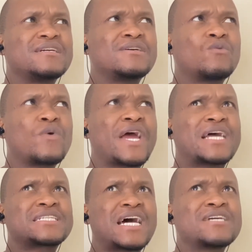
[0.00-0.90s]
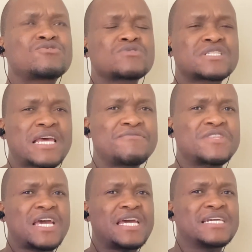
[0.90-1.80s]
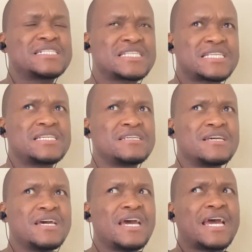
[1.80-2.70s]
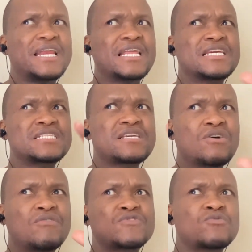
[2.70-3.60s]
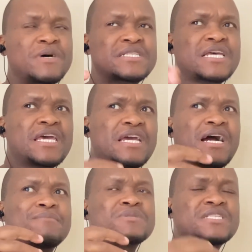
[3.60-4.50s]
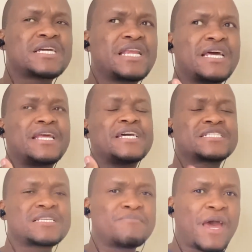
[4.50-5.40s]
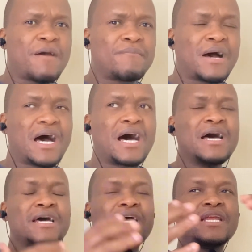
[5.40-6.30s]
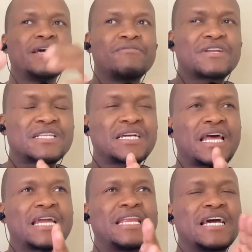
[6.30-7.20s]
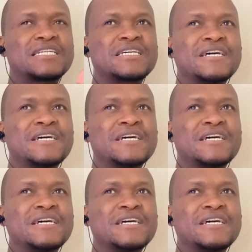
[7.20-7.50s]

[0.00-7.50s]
we are trying to save the ANC And this thing of Zuma saying I'm still an AC member and everything like that,